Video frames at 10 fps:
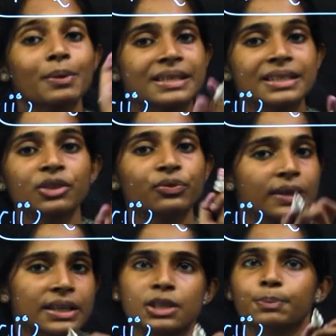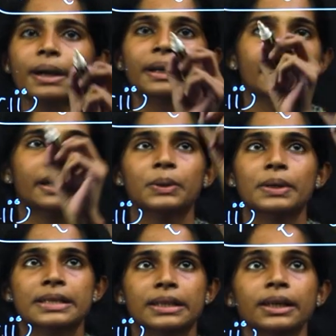to the first part of
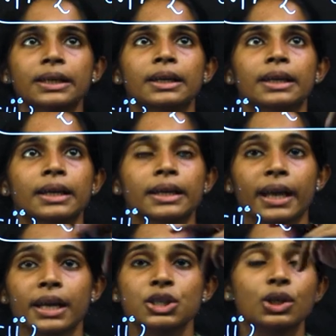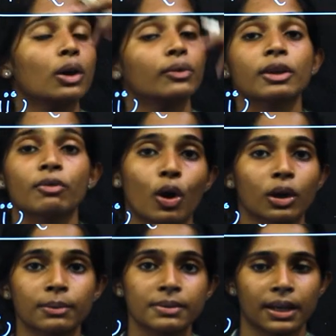the ratio of the
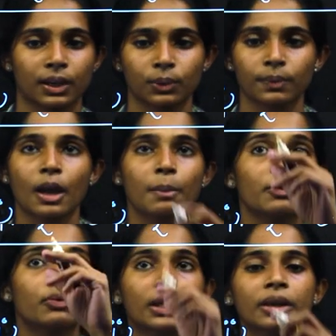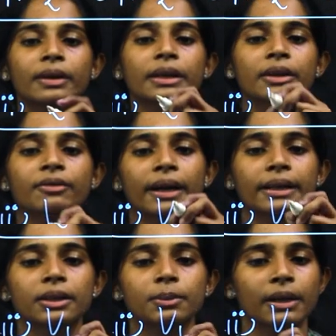volumes. So, V1
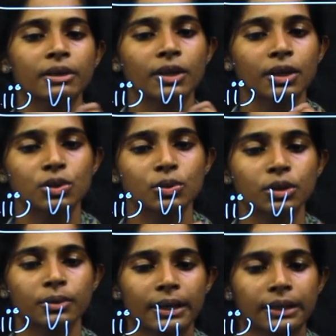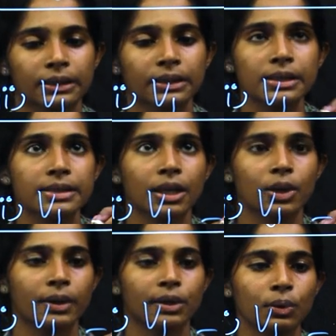divided by V2 is
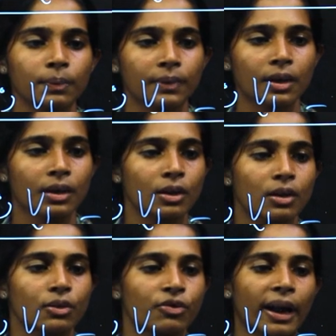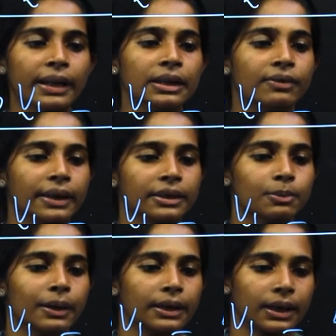equal to 5 divided
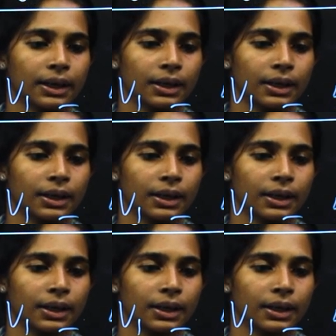by 9. Now,